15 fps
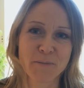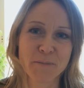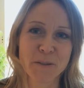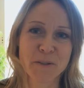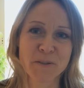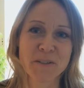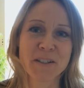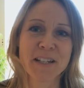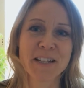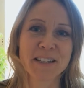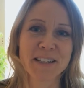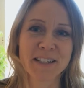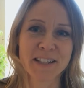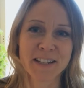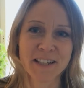Because
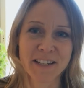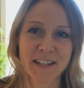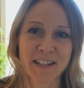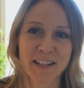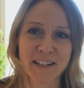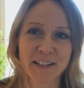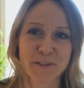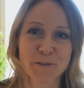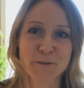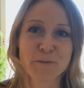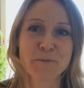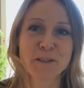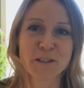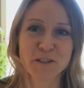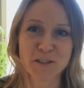then
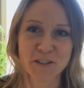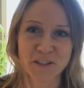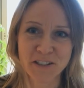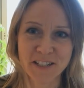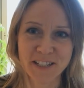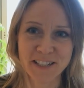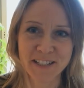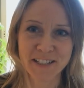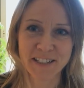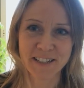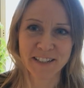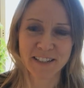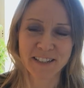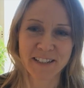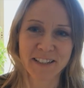you will succeed
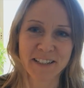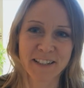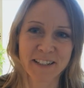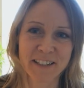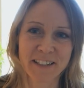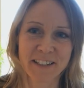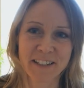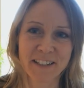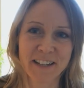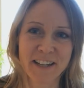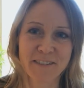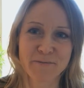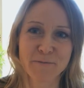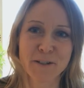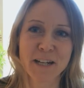
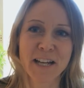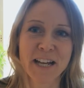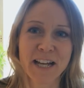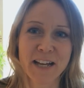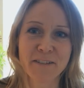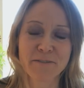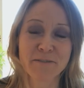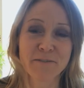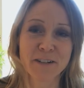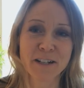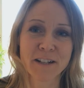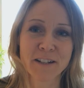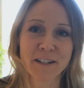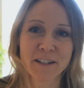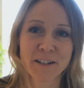and will
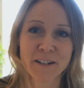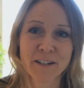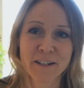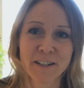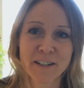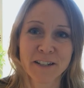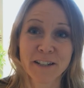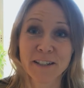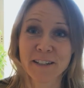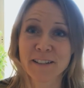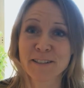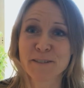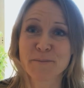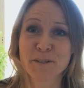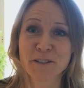have
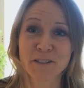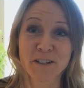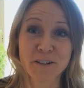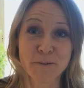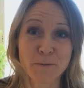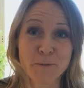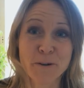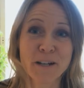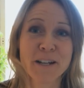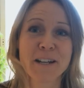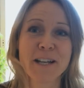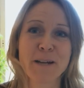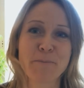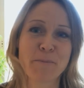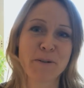customers that
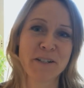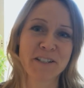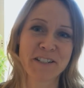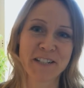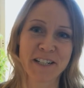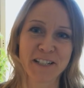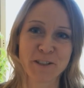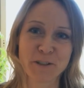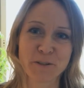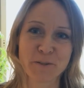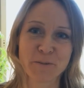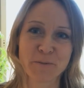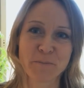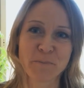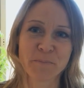really appreciate you,
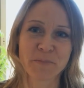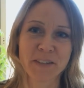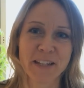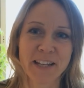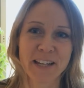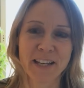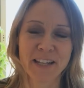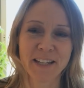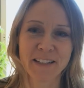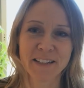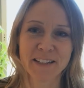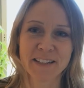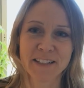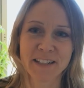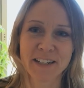
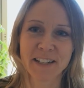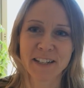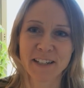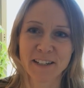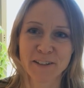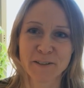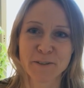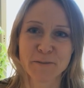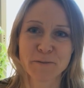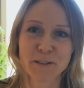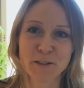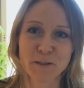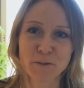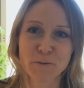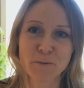and you will
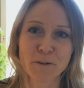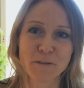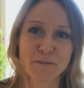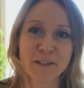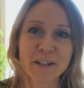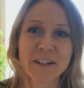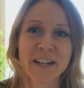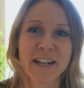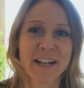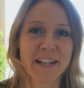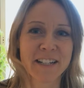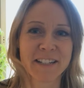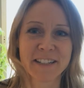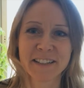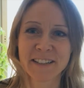score very
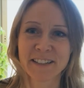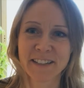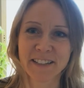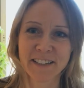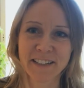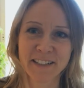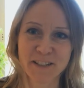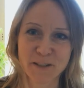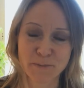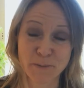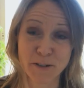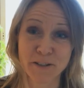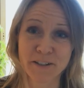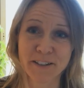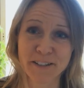high in
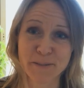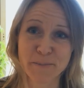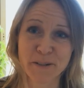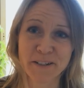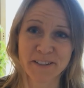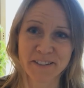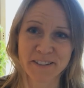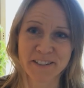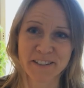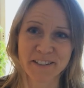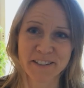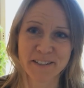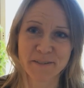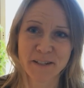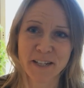customer
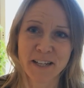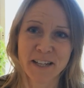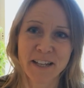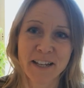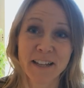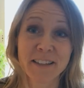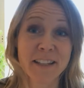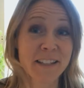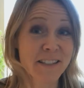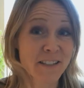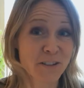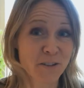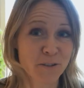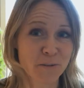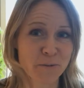experiences, and that's
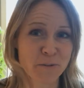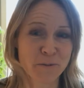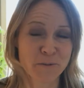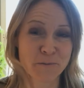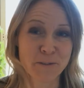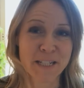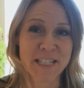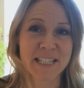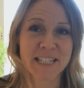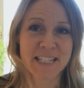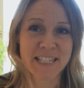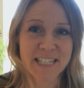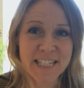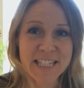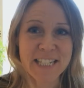not always
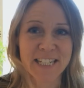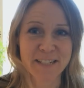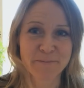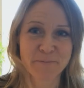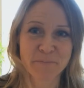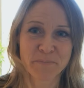easy.